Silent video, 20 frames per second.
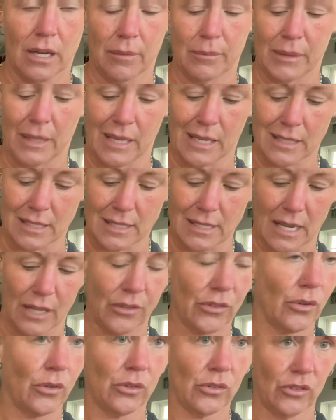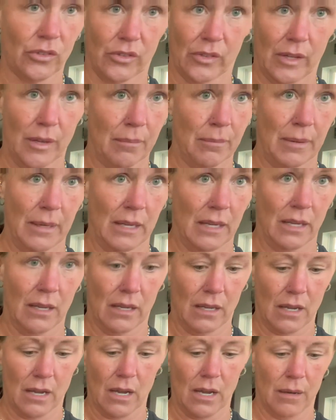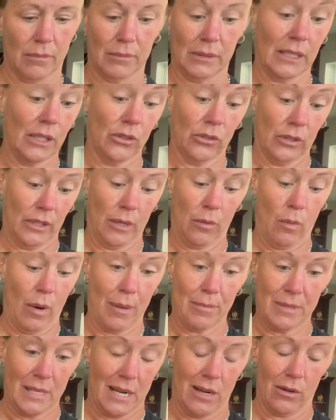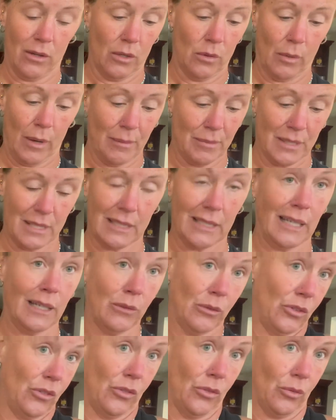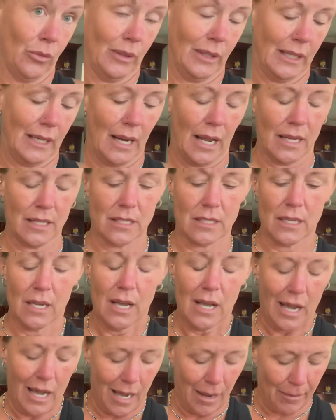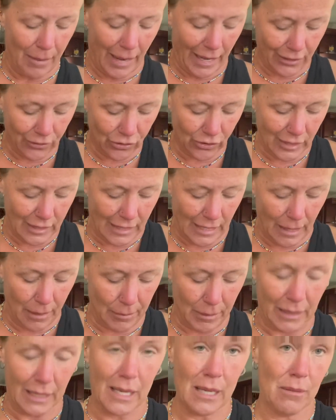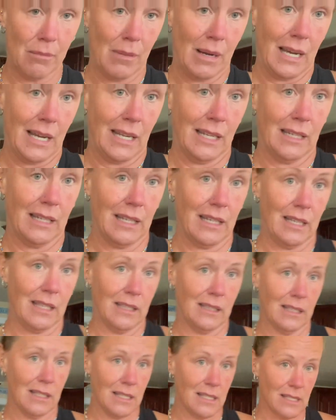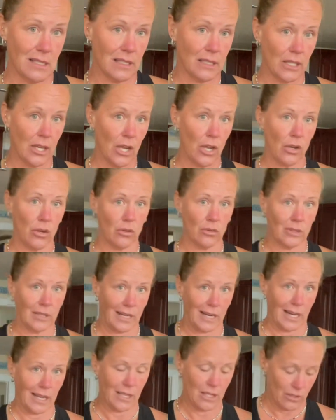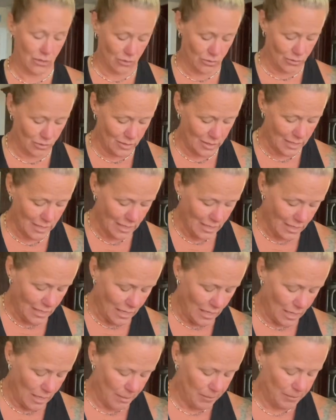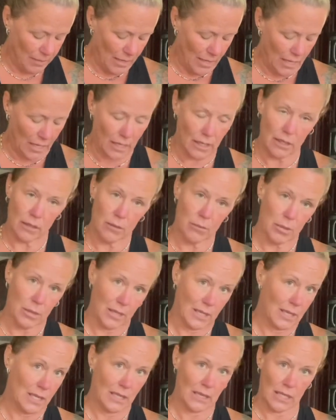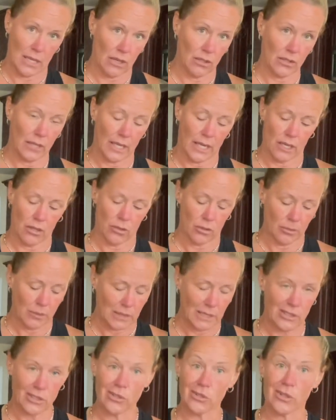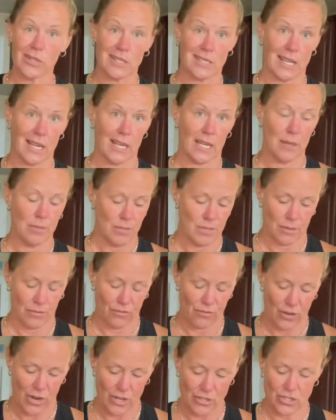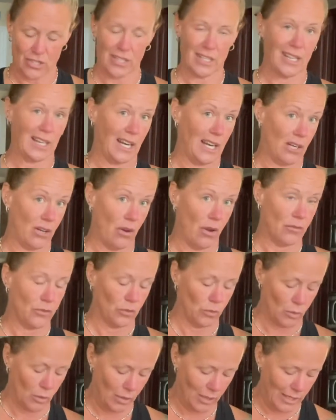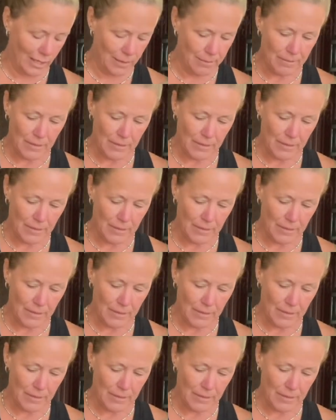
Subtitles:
the inside, so it just can be literally wiped out and wiped clean, which is really nice. I actually think I'm gonna keep mine in the silicone that I use and put it in there like I normally do, because that keeps them fresh and then I don't have to worry.